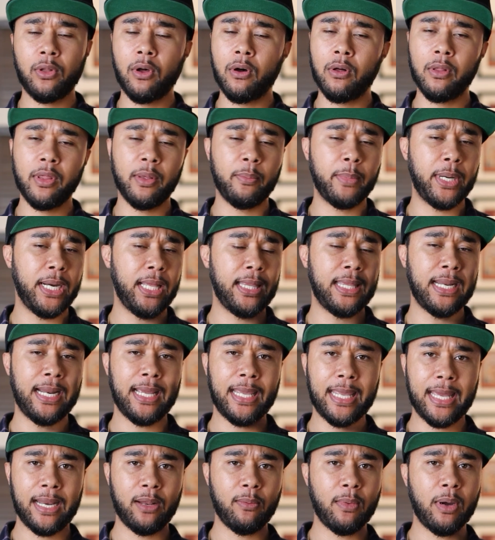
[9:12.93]
All the money that I
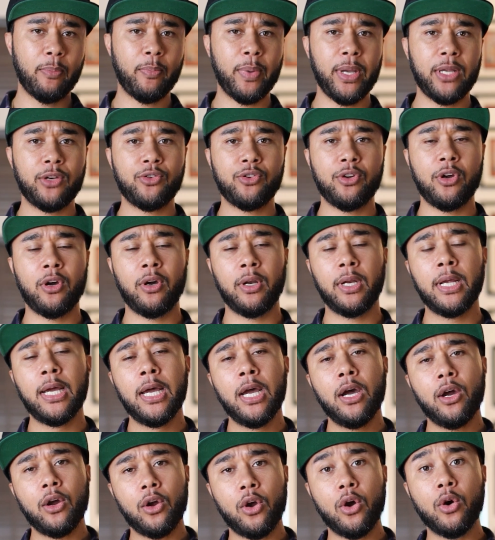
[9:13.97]
get in my Patreon
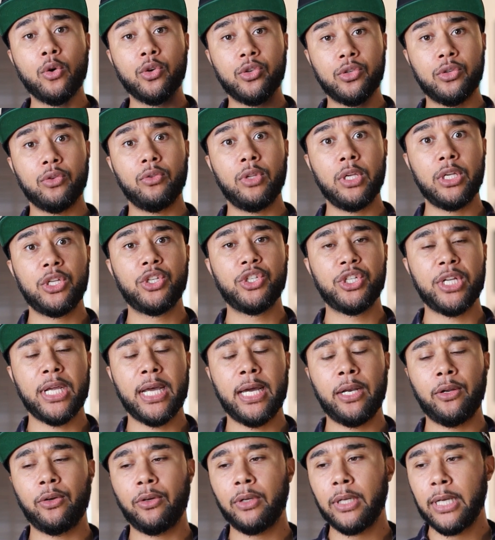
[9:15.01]
goes to this
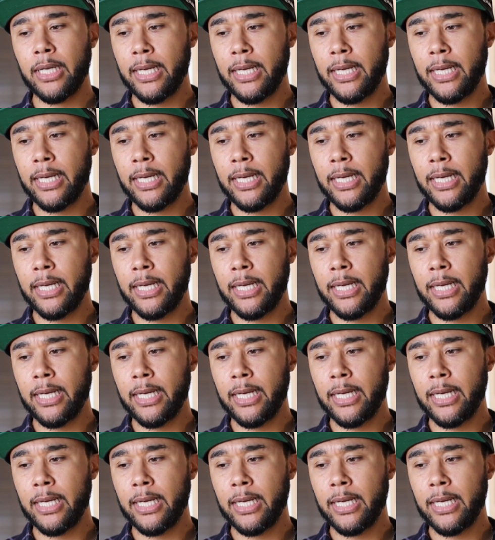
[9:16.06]
channel.